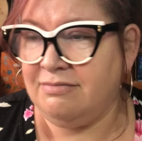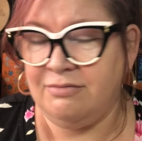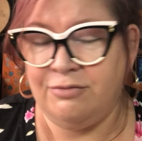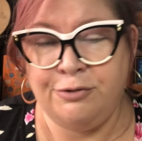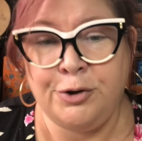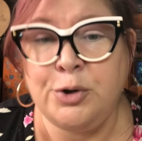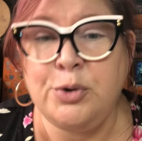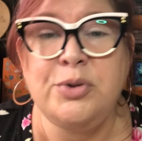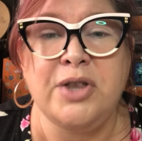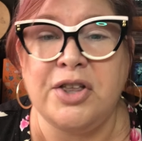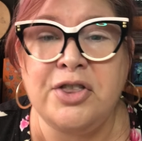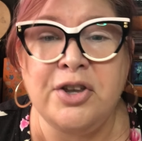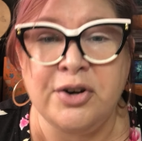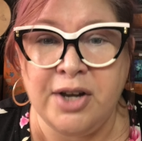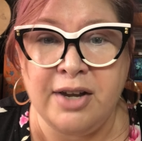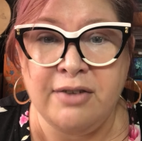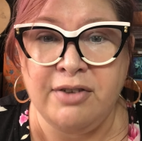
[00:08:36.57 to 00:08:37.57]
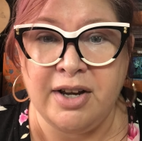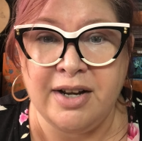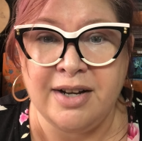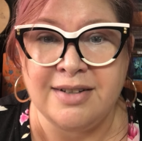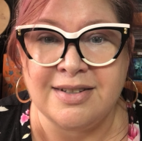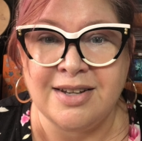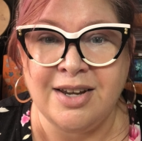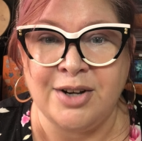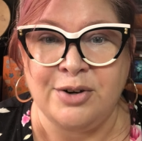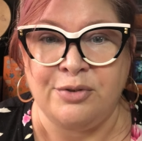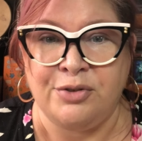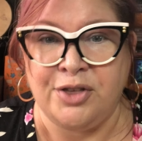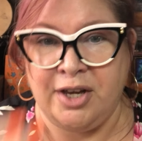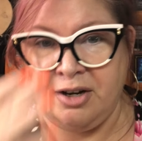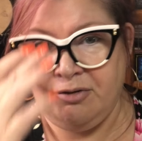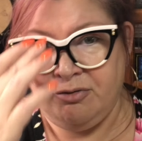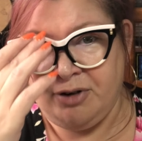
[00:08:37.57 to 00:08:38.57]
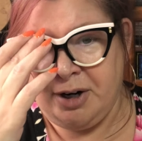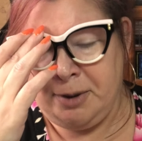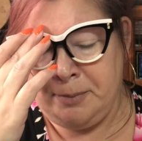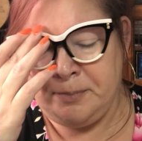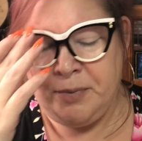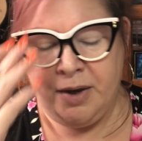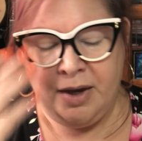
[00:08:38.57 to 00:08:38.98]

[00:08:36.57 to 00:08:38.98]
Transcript: food that they're giving us kind of thing, right?